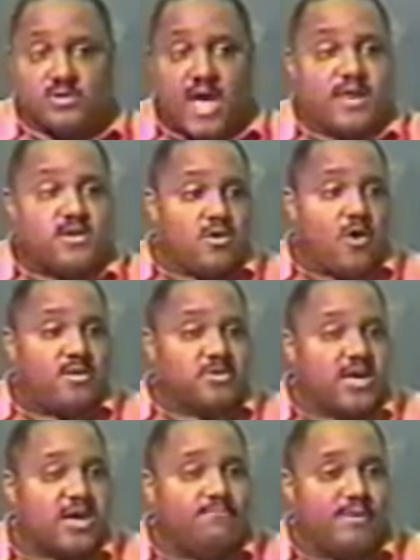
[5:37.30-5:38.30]
That, you know
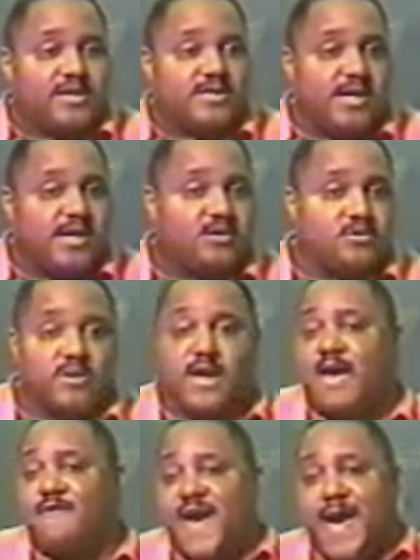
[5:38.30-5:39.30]
what I'm saying? Big deal.
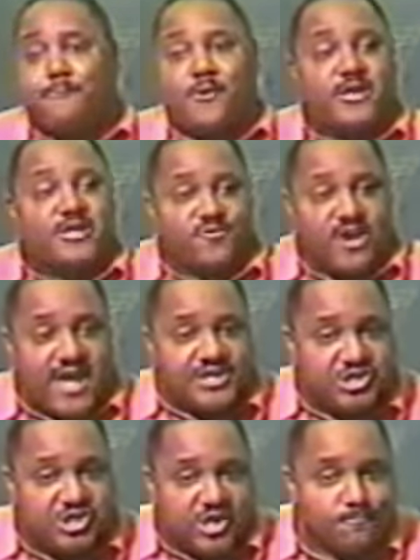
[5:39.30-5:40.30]
They got vibrators for
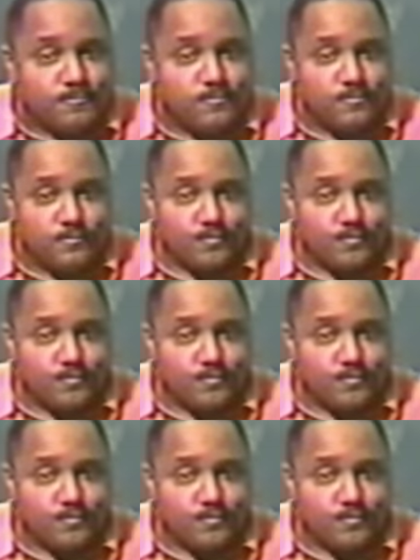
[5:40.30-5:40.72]
that shit.